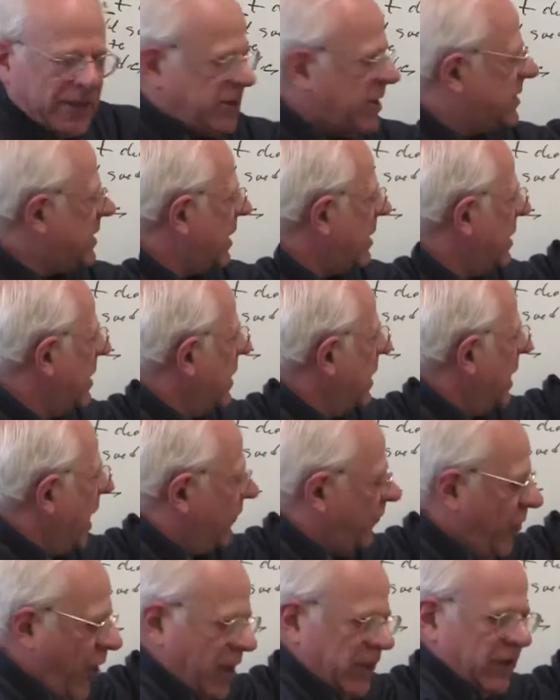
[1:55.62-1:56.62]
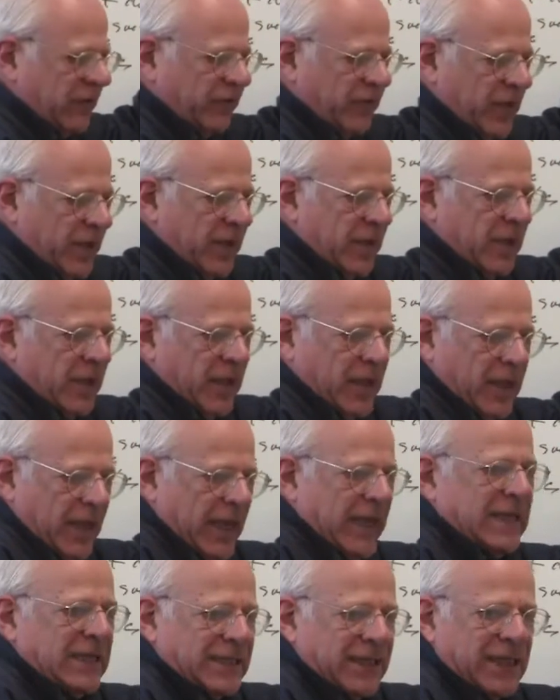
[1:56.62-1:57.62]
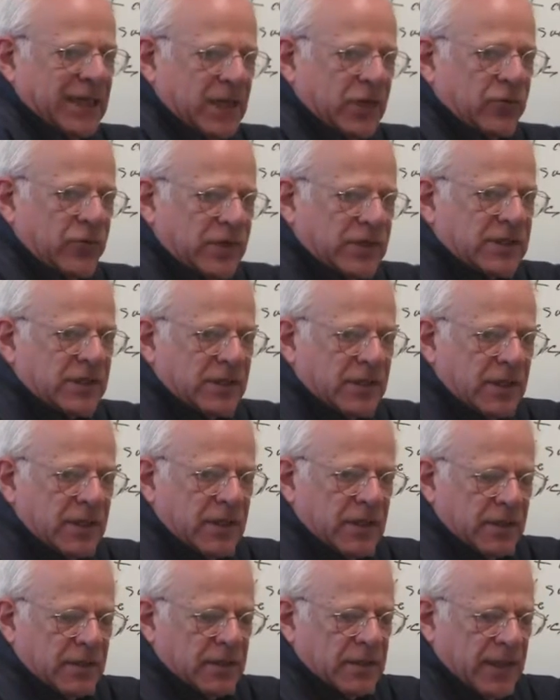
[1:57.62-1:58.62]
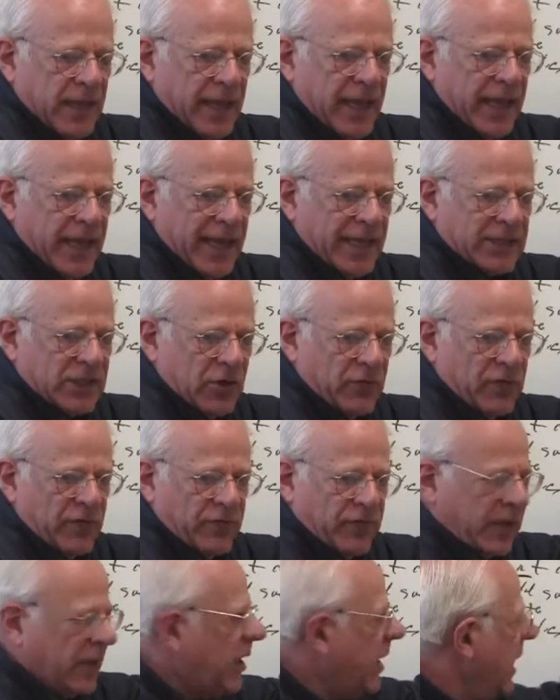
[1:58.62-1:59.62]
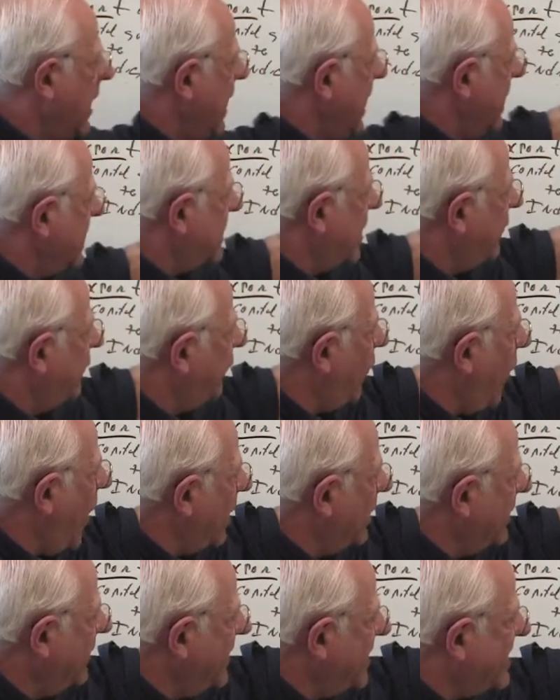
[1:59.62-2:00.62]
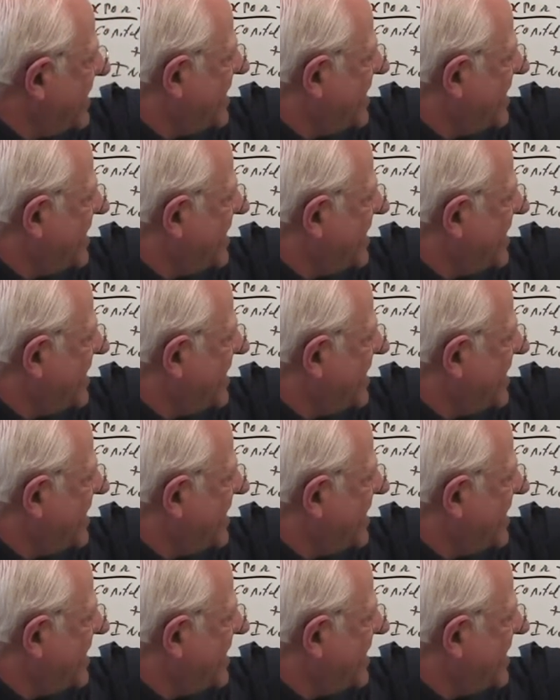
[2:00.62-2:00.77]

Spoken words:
just like a fall in V is an increase in the S over V. It's the fall in the